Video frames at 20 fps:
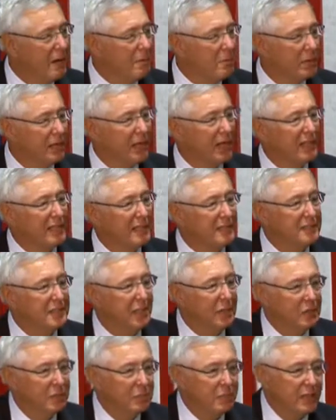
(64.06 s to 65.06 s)
But I can
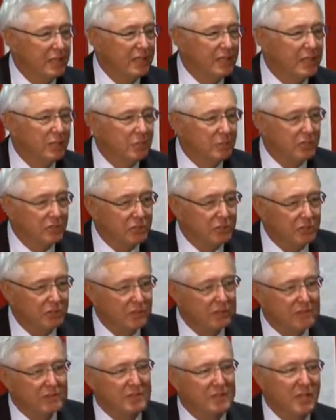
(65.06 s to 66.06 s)
tell you, being Commissioner
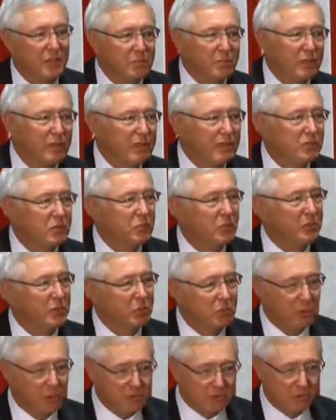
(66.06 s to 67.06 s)
of the State Police when you
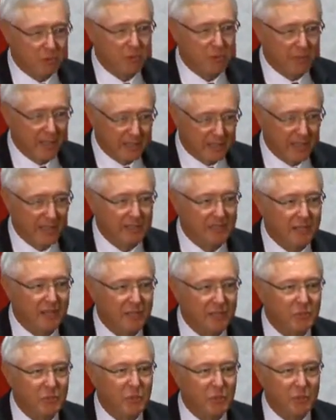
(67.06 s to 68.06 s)
work for a man like
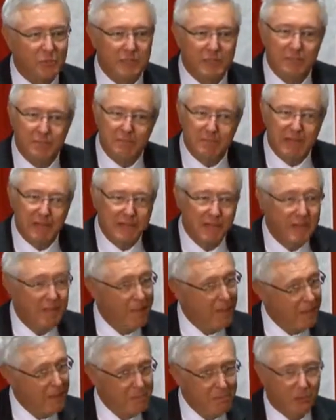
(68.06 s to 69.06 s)
Tom Corbett,
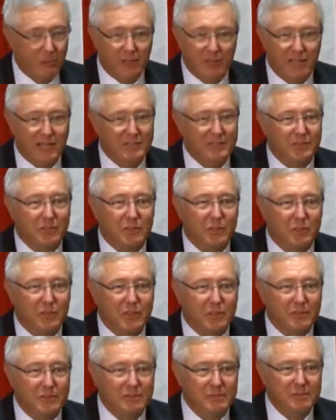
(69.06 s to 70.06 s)
boy, that's a
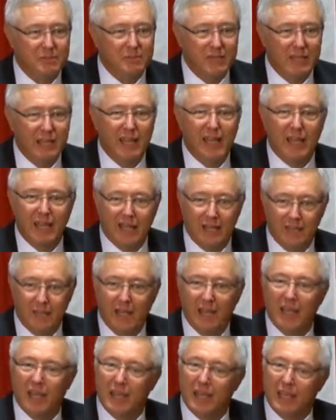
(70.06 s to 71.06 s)
thrill. And
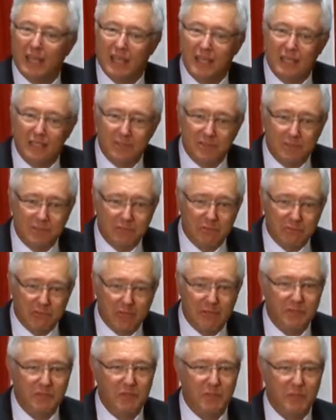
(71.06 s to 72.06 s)
he is a
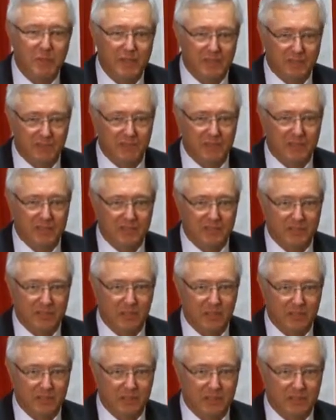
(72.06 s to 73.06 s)
friend to the Pennsylvania
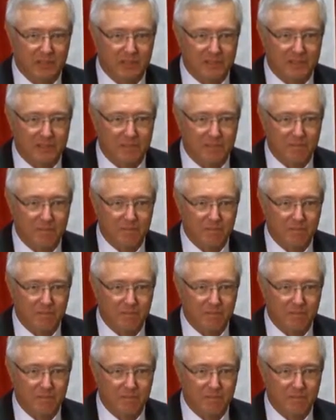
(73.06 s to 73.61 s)
State Police.